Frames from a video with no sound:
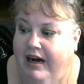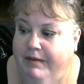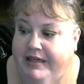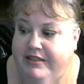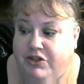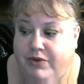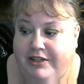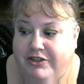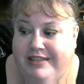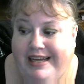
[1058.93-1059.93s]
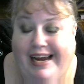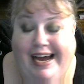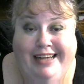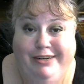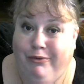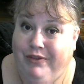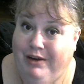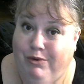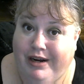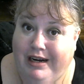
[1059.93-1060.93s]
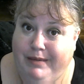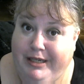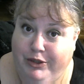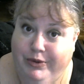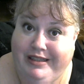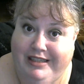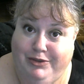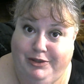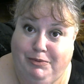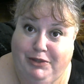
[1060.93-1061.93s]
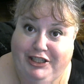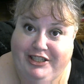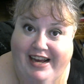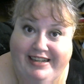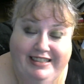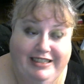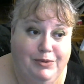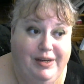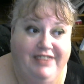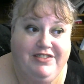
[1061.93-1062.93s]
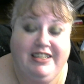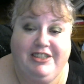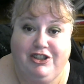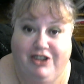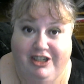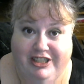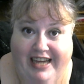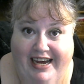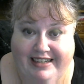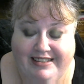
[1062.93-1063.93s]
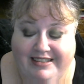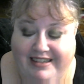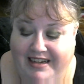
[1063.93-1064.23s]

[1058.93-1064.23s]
because the director said, I don't think we're going to be doing this with a British accent because we're going to have such a large cast.